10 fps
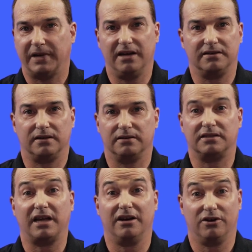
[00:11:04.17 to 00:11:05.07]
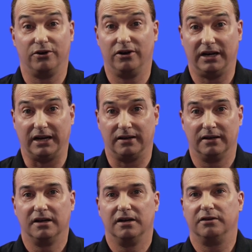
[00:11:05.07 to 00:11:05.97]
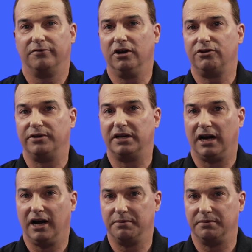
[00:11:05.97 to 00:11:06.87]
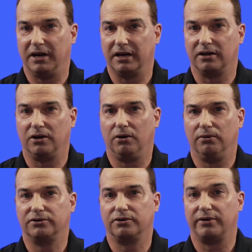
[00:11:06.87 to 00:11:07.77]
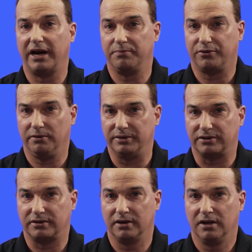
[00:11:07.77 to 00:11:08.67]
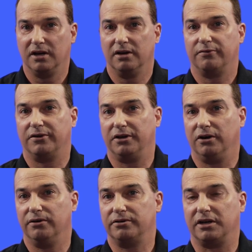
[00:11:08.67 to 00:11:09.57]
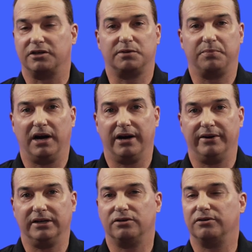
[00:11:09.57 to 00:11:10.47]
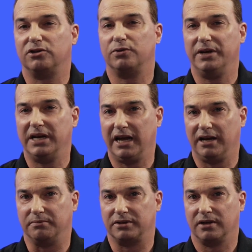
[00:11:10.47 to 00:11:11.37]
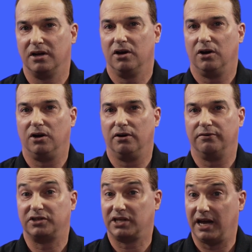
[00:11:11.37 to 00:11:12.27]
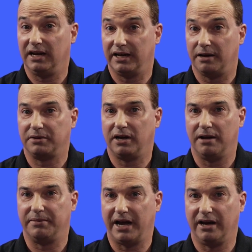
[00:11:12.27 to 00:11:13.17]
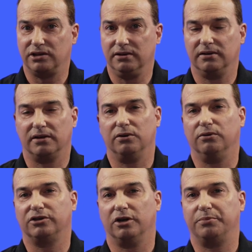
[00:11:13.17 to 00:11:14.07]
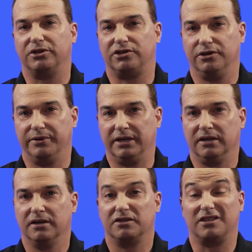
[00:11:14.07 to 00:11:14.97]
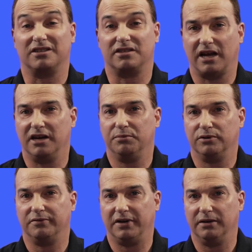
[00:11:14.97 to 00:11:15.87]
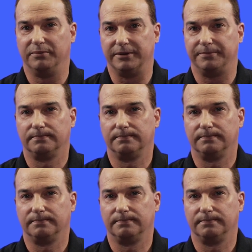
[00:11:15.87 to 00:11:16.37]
As stated earlier, the voluntary carbon market holds great promise for those aspiring to the twin aims of scaling up climate action and also pursuing sustainable development.